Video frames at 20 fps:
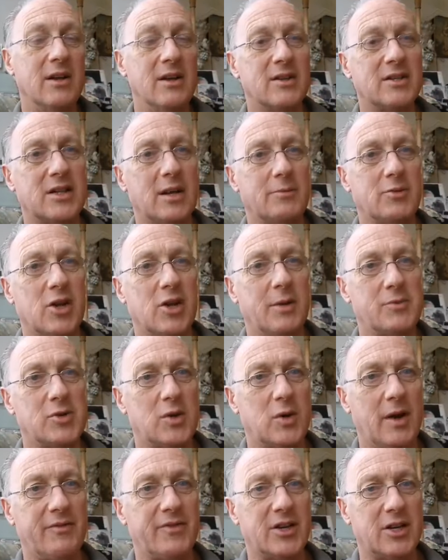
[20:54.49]
sometimes
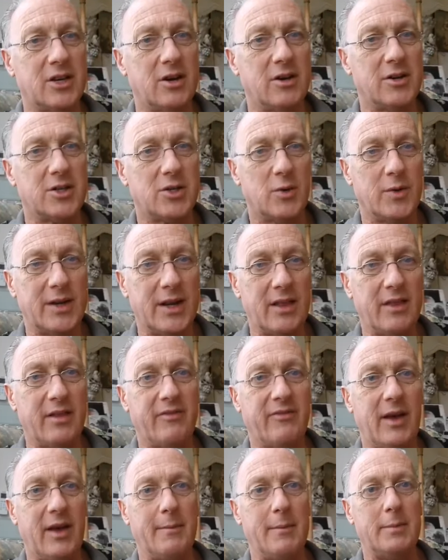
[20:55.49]
you have to go to another
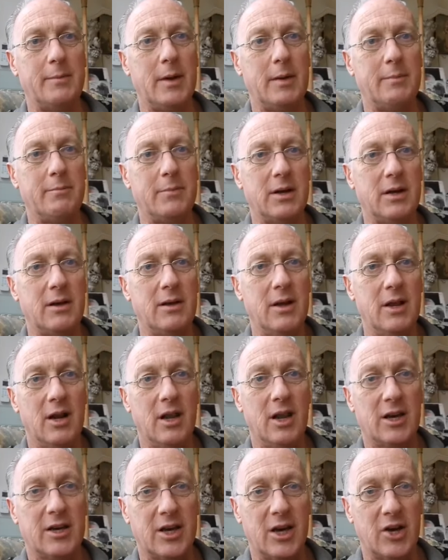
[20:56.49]
family member,
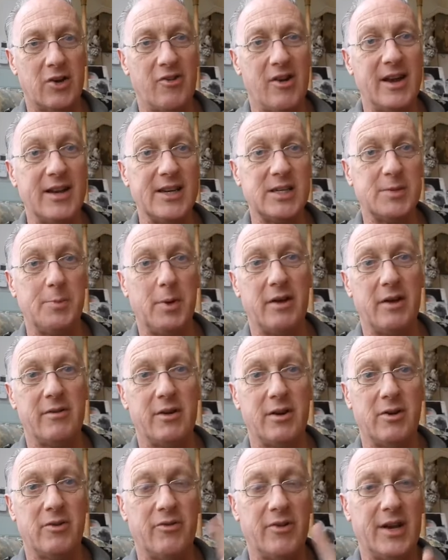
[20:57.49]
like a
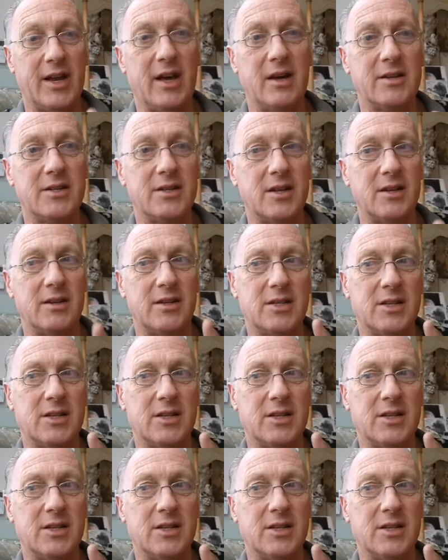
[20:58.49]
grandparent or an auntie.